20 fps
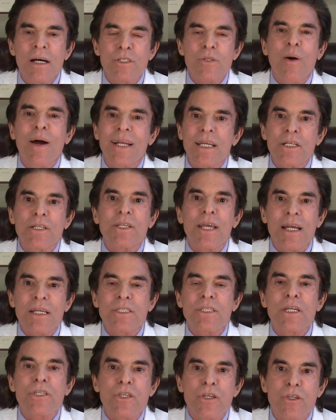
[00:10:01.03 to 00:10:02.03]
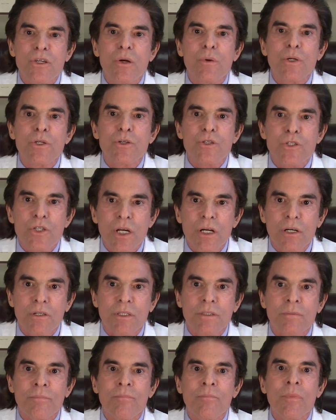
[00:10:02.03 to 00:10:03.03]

So I can test this in you and your children.